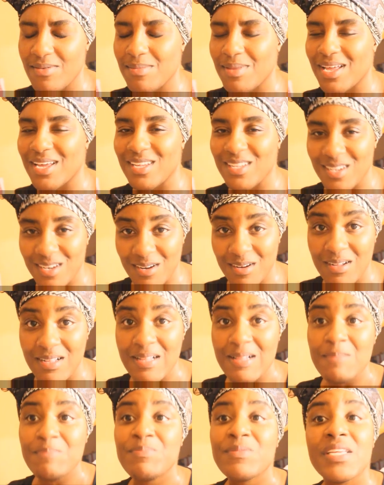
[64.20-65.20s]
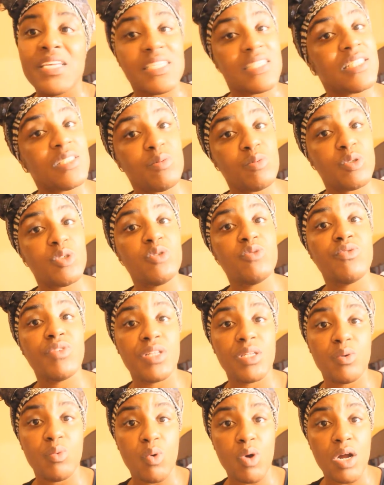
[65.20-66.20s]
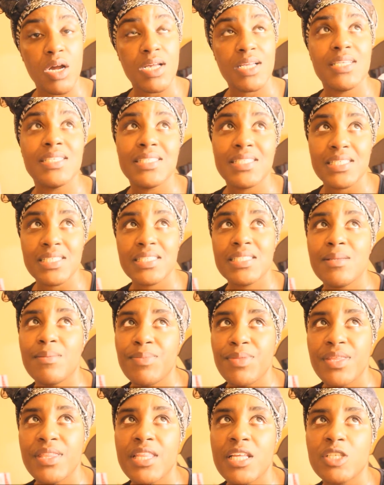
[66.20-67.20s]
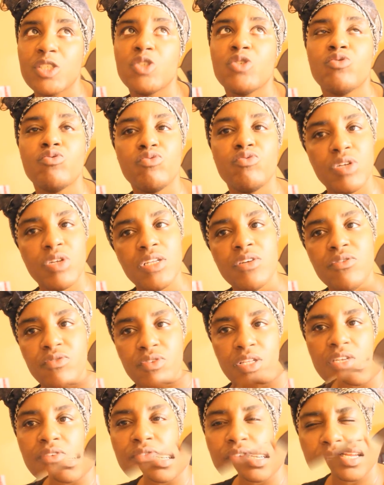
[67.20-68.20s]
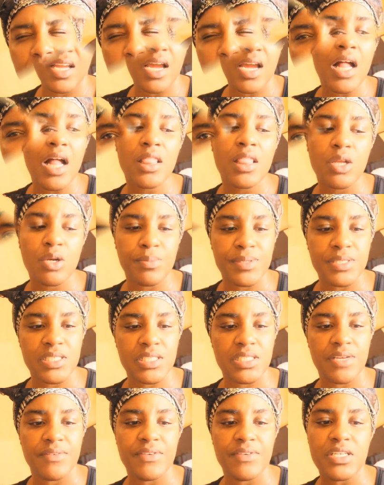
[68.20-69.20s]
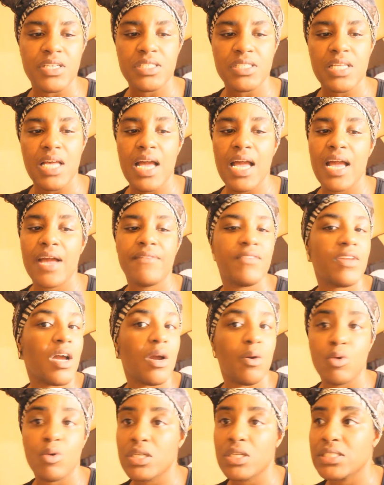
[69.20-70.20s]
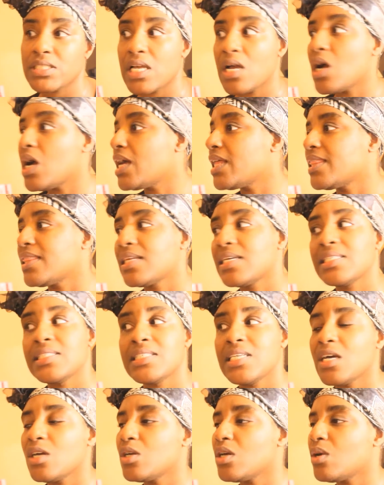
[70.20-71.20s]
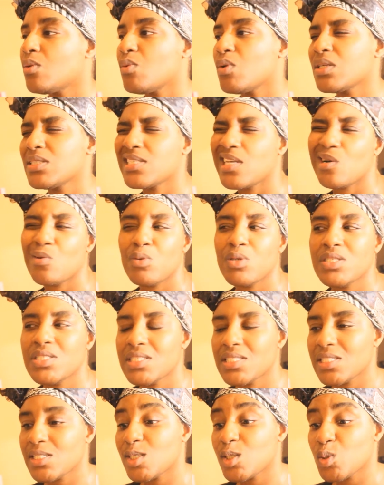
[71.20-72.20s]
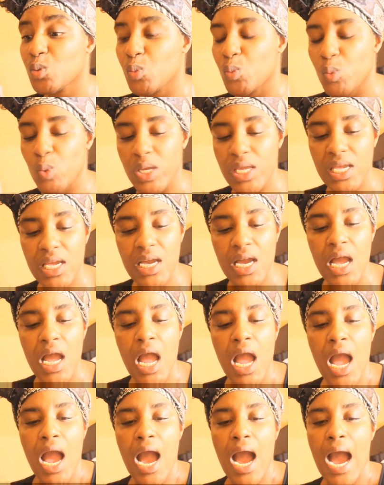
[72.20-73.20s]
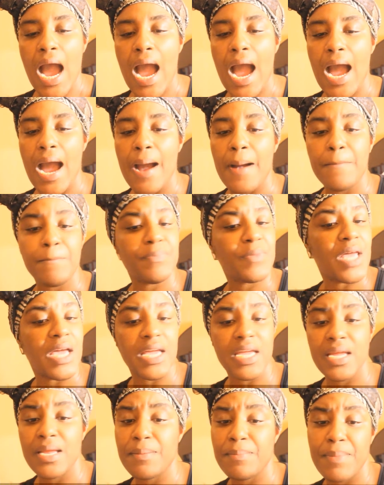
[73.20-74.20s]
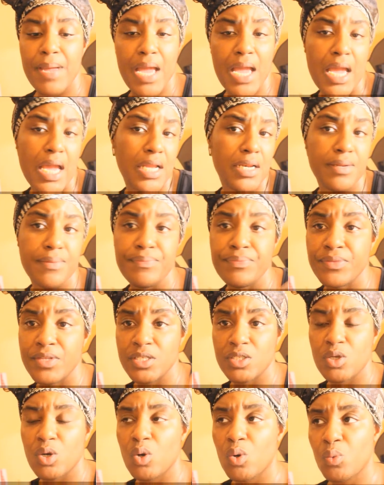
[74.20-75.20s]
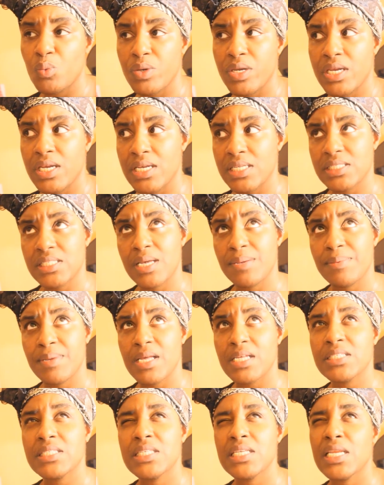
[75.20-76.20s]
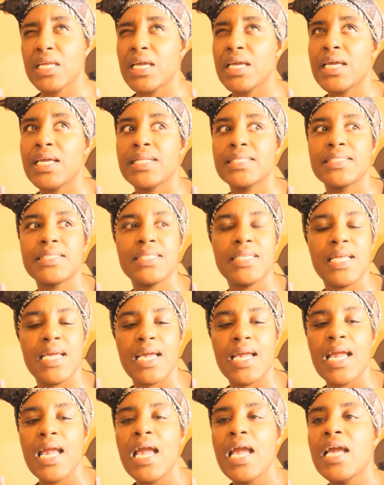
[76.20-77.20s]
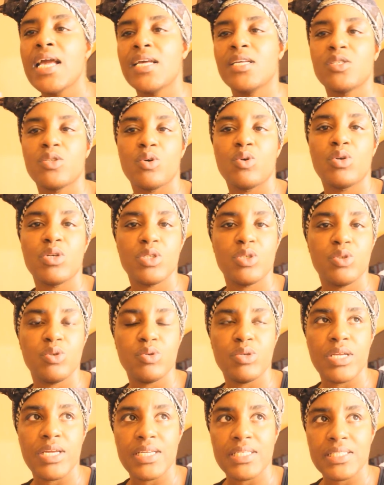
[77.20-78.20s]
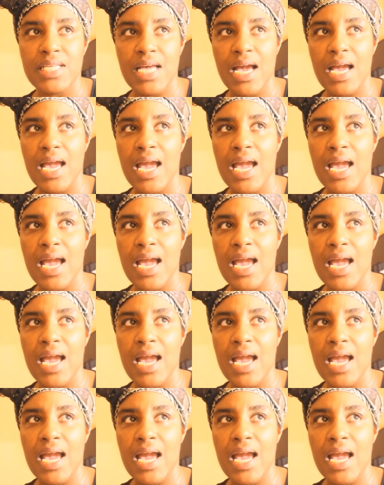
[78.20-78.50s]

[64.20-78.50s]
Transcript: and be like, yo, is this what you really want? Is this something that you really want? I'm starting to get a little bit serious. I have not worked out. I could tell you I worked out once this week. I ate bad this whole week except yesterday and today is the only 2 days I